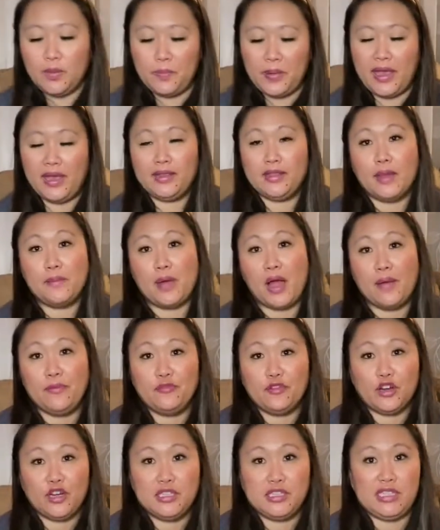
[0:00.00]
picked them up
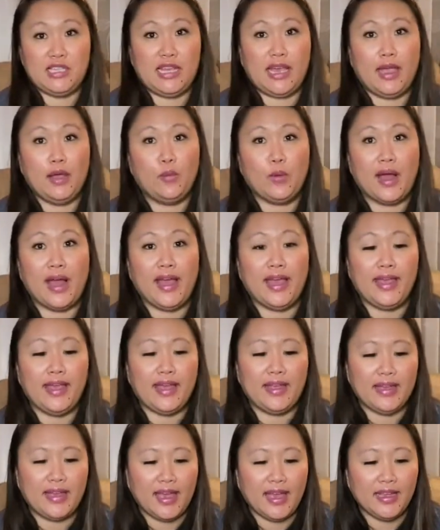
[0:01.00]
for a DIY
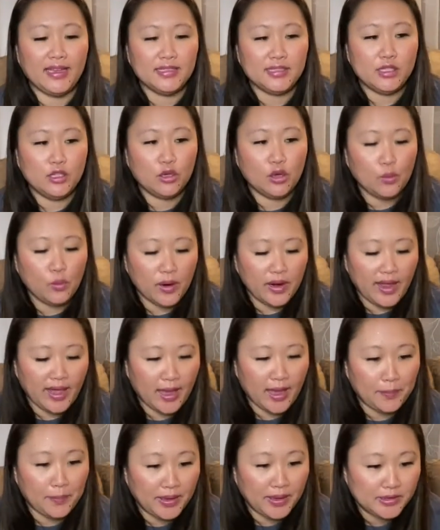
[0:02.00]
and guys, you know what
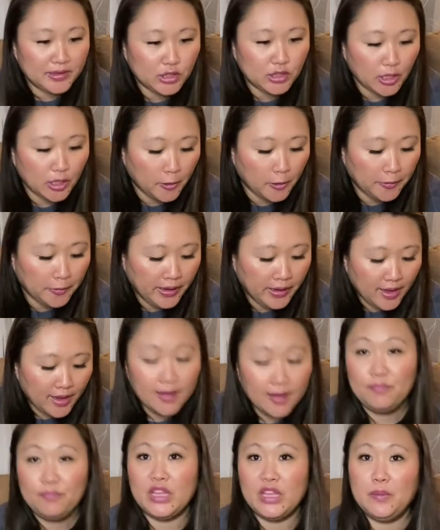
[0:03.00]
happened? So
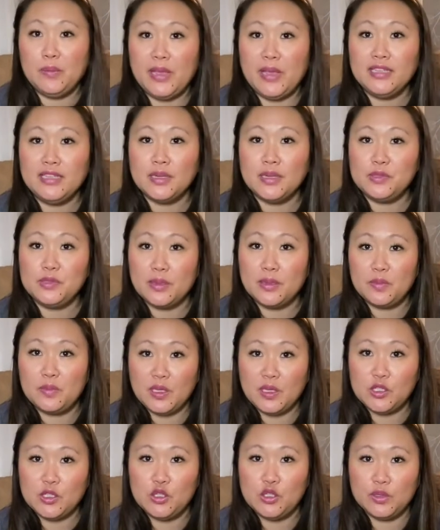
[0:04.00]
I picked up
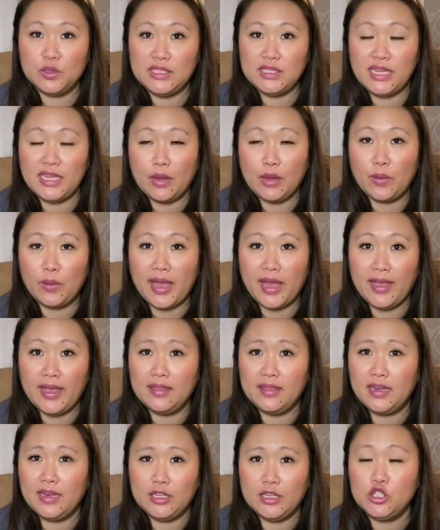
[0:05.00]
something to do a DIY
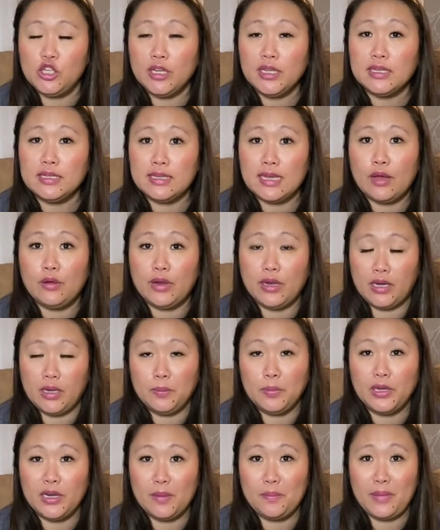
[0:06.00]
and then I chickened out and I
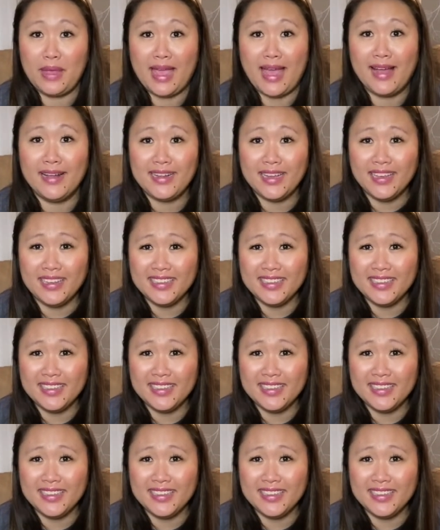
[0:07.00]
put it back.